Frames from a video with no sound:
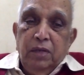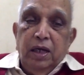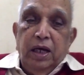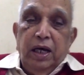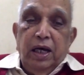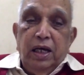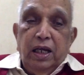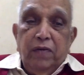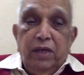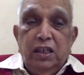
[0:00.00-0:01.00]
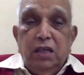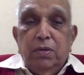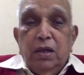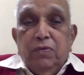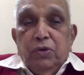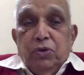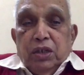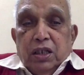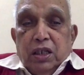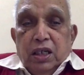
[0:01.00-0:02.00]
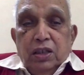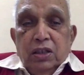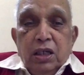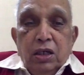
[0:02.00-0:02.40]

a reversible future, that is,